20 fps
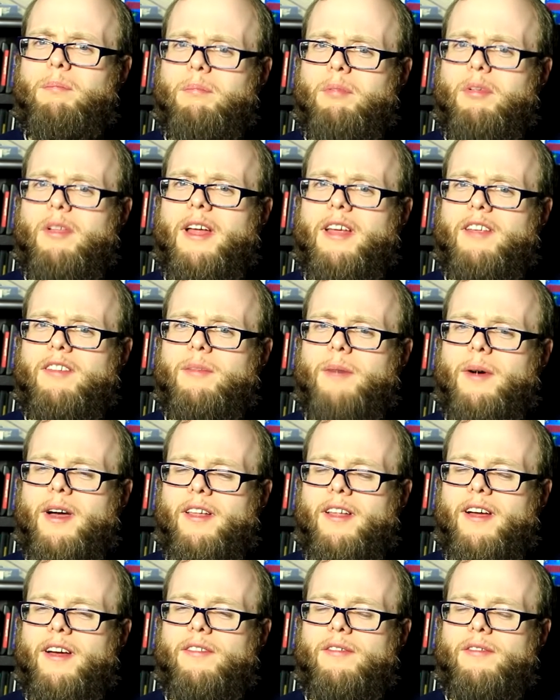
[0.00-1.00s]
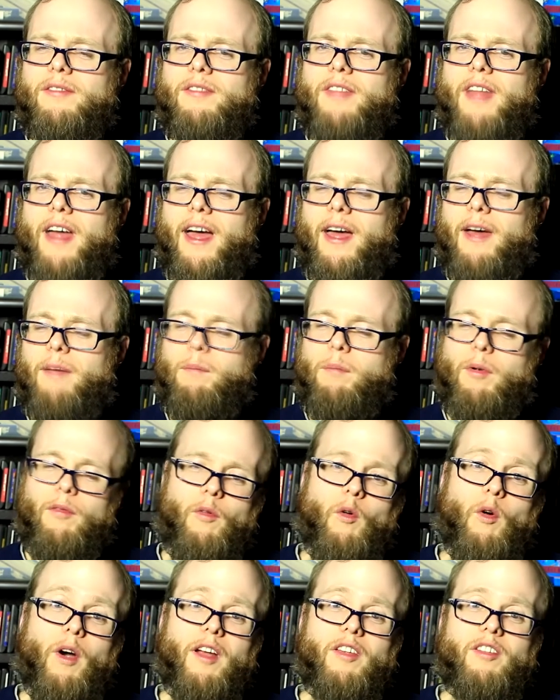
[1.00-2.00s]
place in my life that
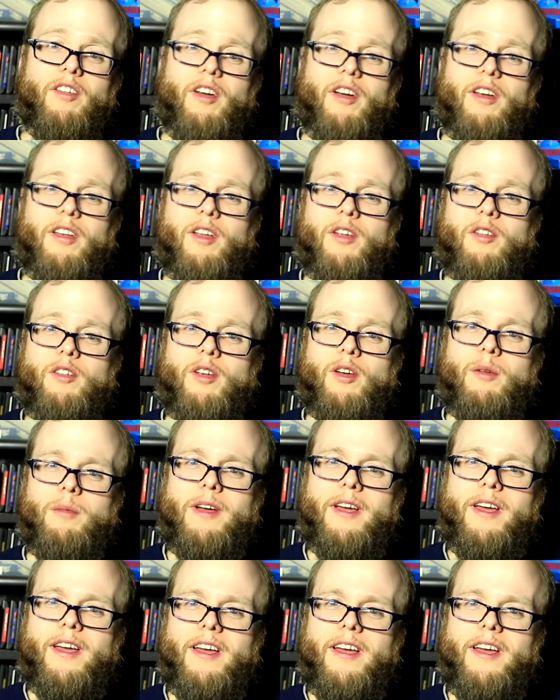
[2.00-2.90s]
before I started YouTube.